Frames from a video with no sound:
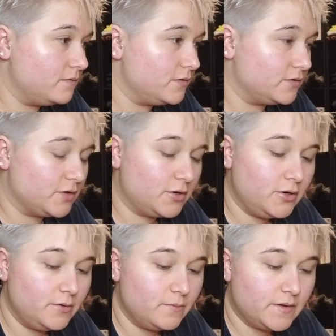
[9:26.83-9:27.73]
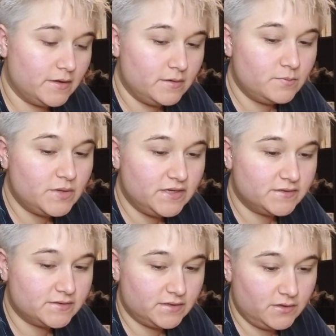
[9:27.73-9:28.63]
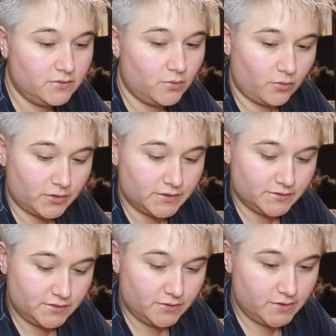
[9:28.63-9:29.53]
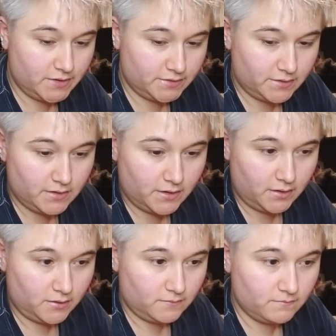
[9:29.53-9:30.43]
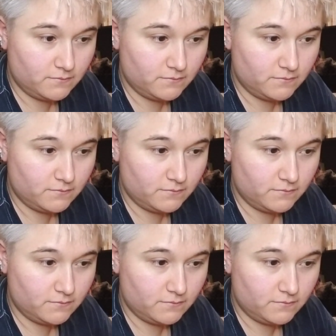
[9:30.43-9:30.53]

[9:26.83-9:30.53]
term NPC, or considered as a